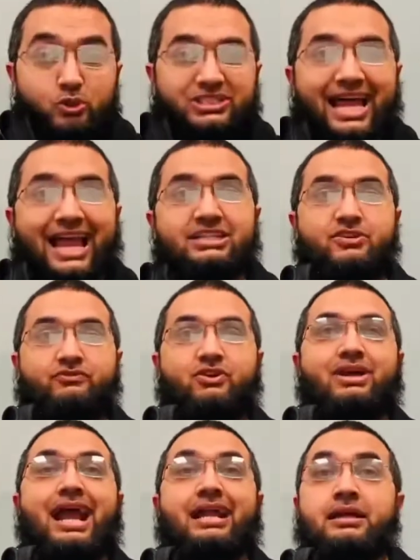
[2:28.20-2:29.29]
sides of
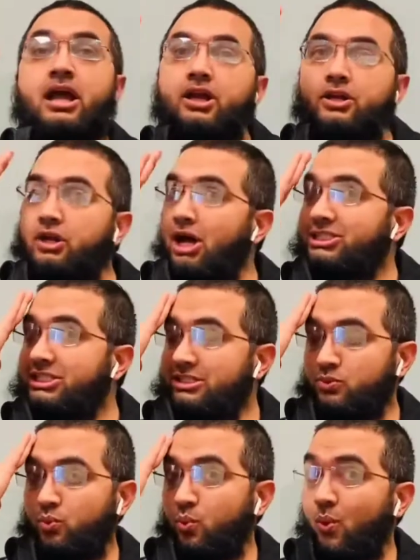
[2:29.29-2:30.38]
your head, not
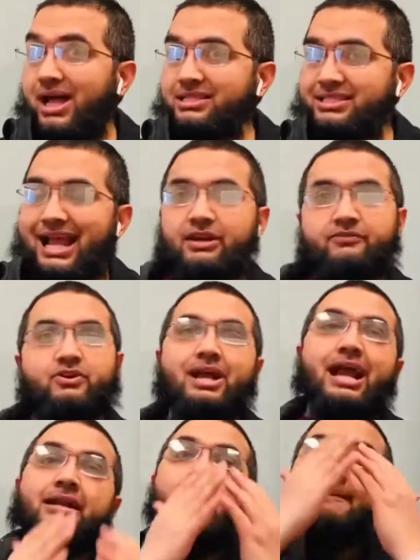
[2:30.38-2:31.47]
just one side of your head,